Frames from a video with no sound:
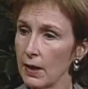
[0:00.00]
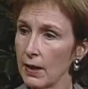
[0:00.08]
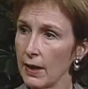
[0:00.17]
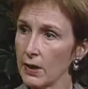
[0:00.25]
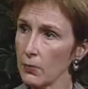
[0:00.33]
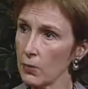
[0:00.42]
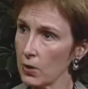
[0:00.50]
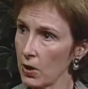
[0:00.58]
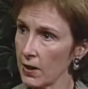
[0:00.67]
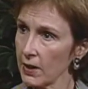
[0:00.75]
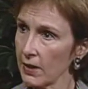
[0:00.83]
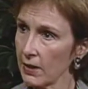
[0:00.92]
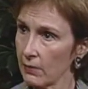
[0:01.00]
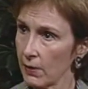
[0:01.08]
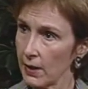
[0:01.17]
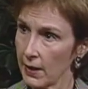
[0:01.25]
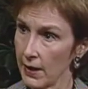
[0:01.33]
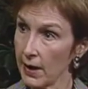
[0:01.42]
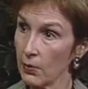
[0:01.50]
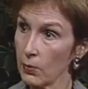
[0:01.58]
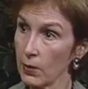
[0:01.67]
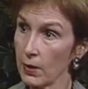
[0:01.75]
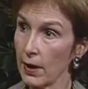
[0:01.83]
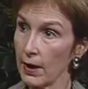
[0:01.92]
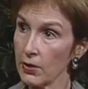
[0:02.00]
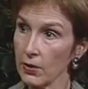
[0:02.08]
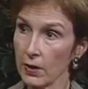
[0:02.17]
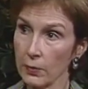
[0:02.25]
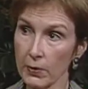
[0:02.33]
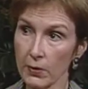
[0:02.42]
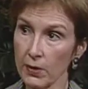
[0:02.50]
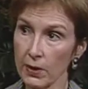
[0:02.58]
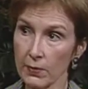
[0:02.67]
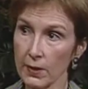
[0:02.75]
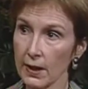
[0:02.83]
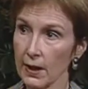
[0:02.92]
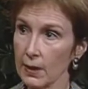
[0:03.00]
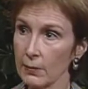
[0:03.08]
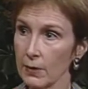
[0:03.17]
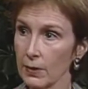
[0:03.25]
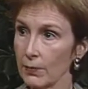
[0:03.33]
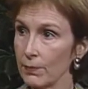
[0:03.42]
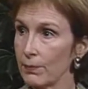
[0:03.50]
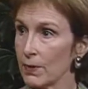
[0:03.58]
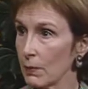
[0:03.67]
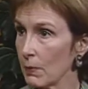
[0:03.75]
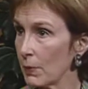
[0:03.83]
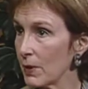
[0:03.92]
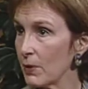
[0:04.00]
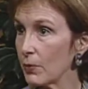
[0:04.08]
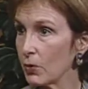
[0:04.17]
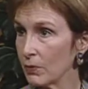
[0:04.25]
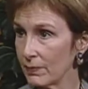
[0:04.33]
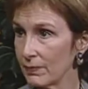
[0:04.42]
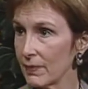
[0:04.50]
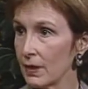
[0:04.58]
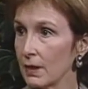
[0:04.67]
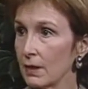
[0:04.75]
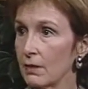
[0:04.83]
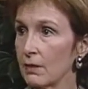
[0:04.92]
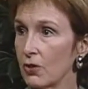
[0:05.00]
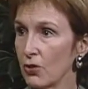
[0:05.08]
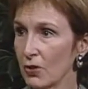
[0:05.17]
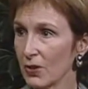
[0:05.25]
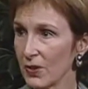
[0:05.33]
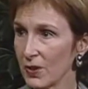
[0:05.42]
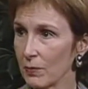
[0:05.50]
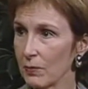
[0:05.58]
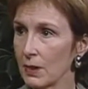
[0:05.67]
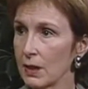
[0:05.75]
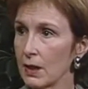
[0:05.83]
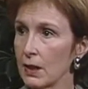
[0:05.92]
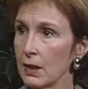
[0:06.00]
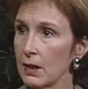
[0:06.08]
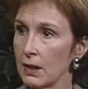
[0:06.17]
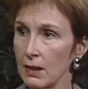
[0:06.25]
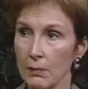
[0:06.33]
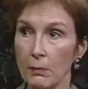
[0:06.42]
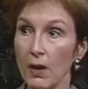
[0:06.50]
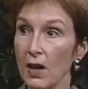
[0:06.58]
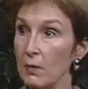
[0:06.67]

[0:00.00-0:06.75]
As we're talking right now, we're actually in a period of time of some upheaval in journalism in